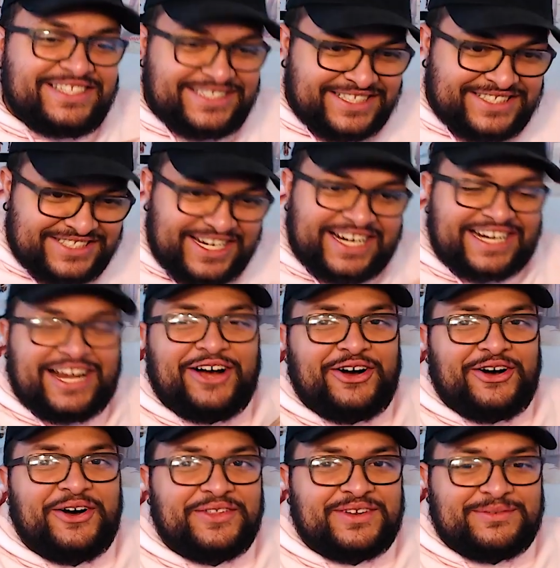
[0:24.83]
to check out
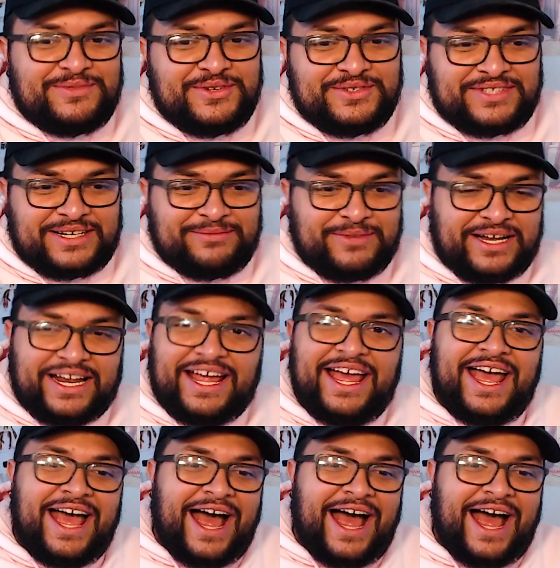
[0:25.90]
all their music, but...